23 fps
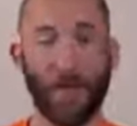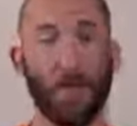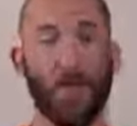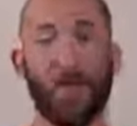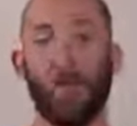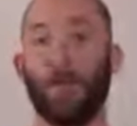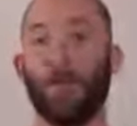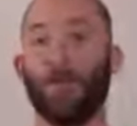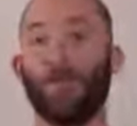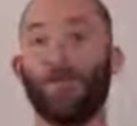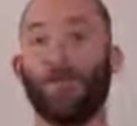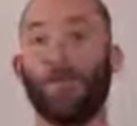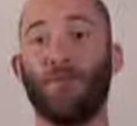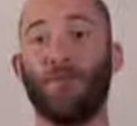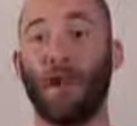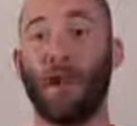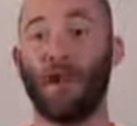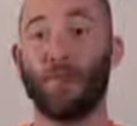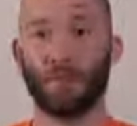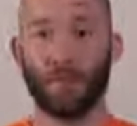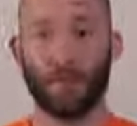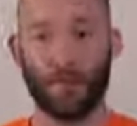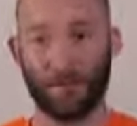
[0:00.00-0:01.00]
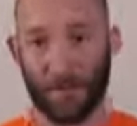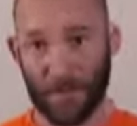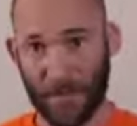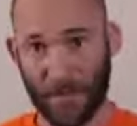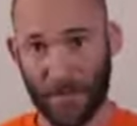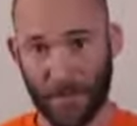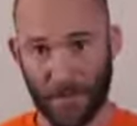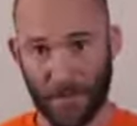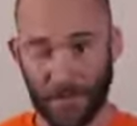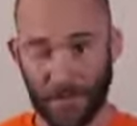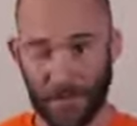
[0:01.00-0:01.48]
Windows 2003
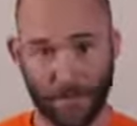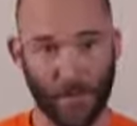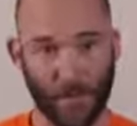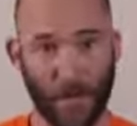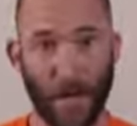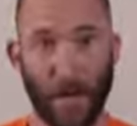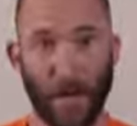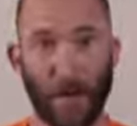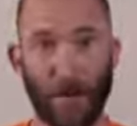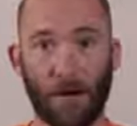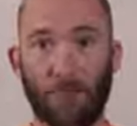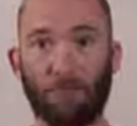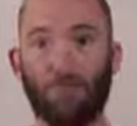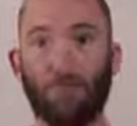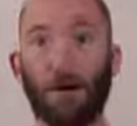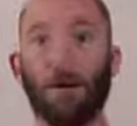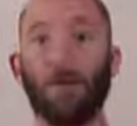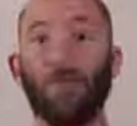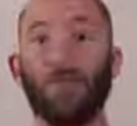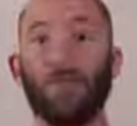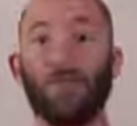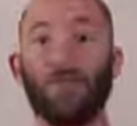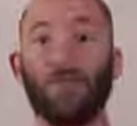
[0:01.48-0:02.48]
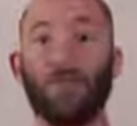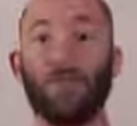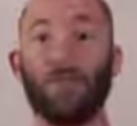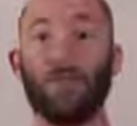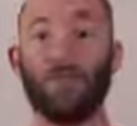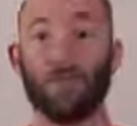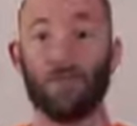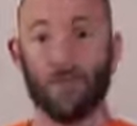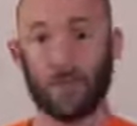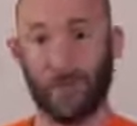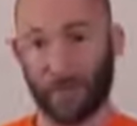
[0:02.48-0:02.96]
server, Ubuntu
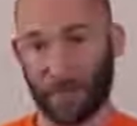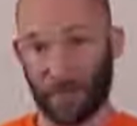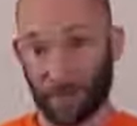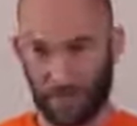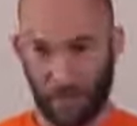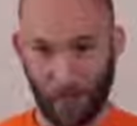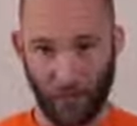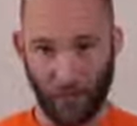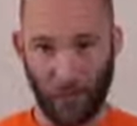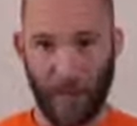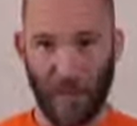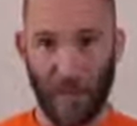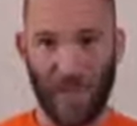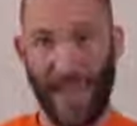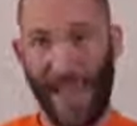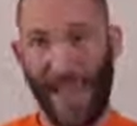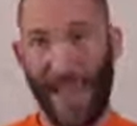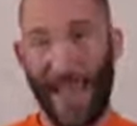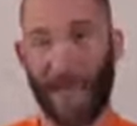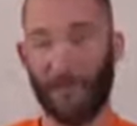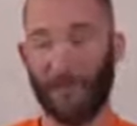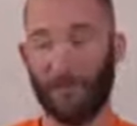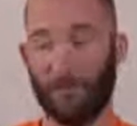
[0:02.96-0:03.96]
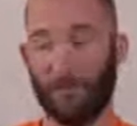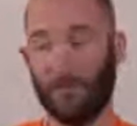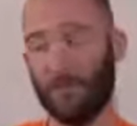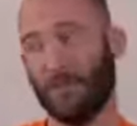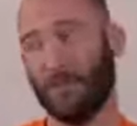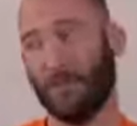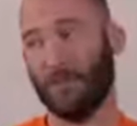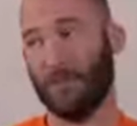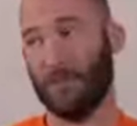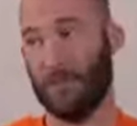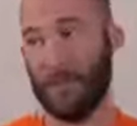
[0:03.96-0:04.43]
server, Red Hat
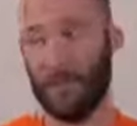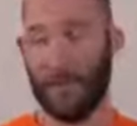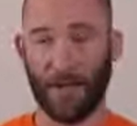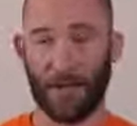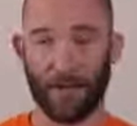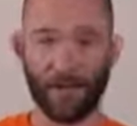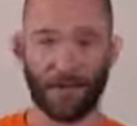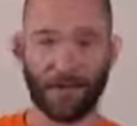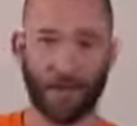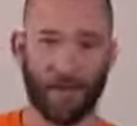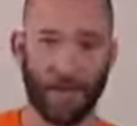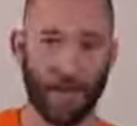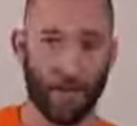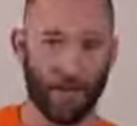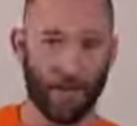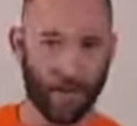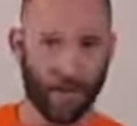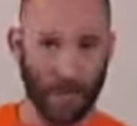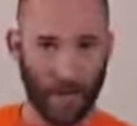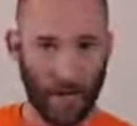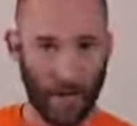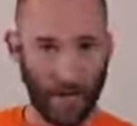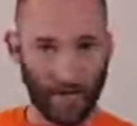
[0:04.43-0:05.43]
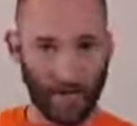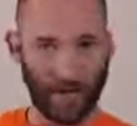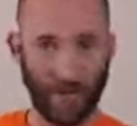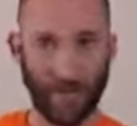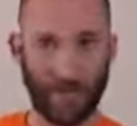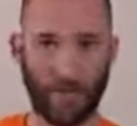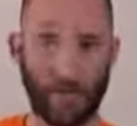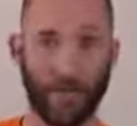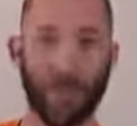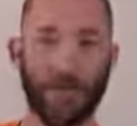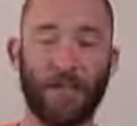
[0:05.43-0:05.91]
Linux Enterprise
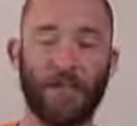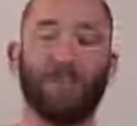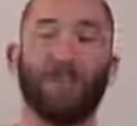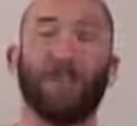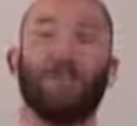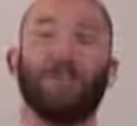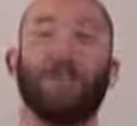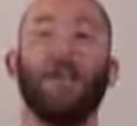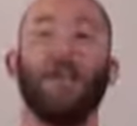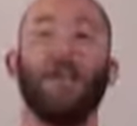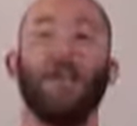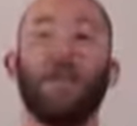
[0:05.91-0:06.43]
Server Edition.